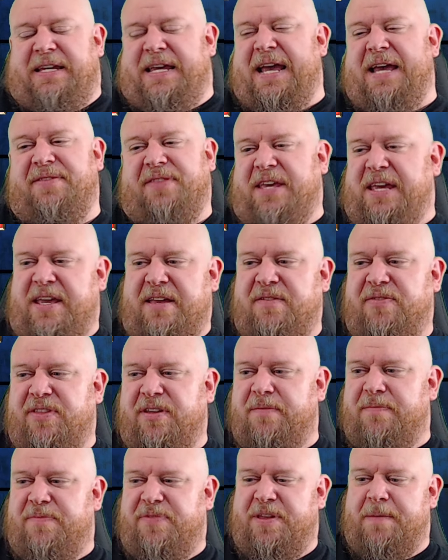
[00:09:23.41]
yeah,
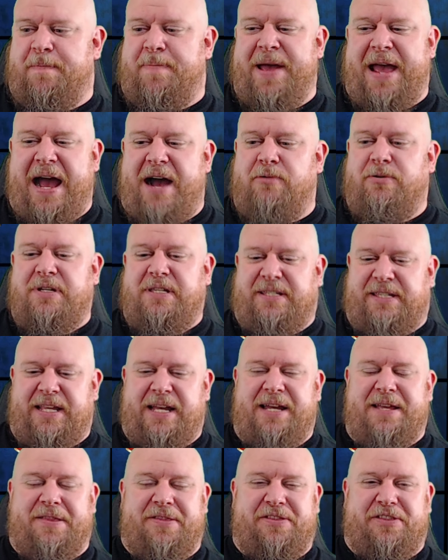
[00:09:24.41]
the powers
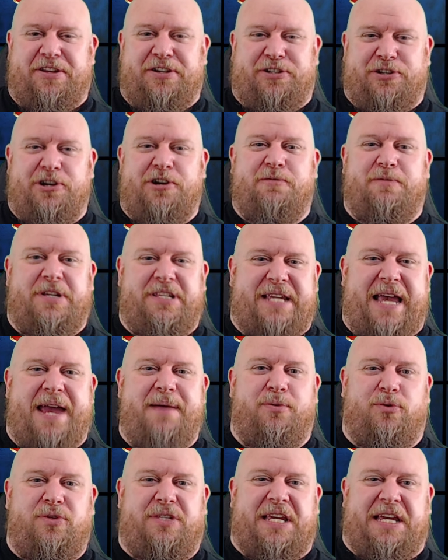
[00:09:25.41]
that the dude was
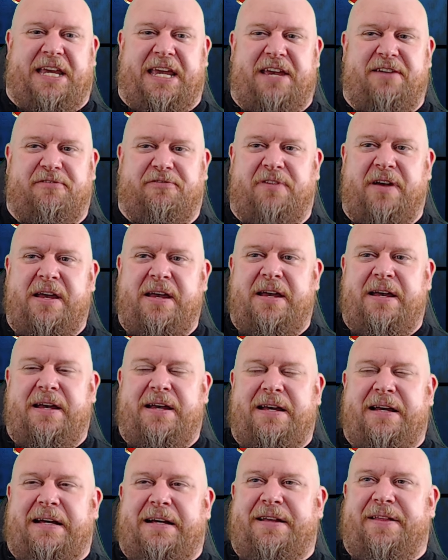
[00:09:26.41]
able to give,
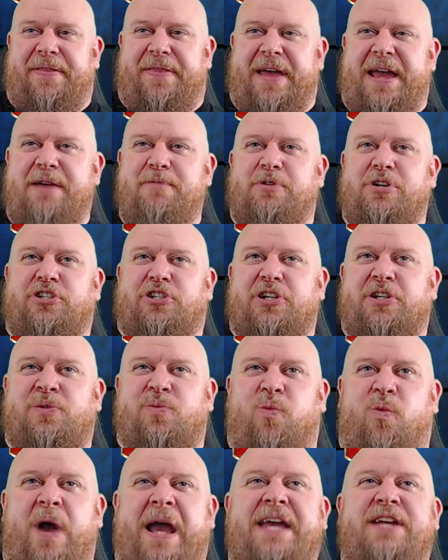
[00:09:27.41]
they were just
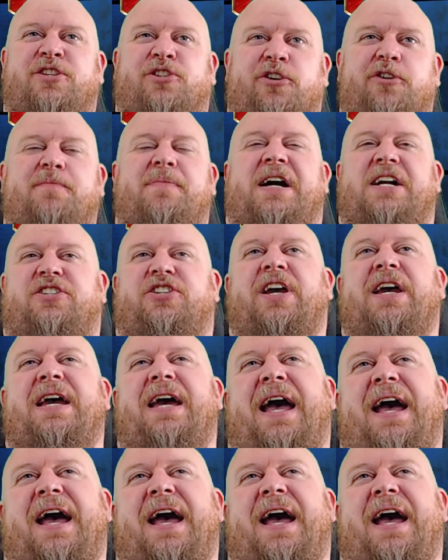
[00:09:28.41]
way too much.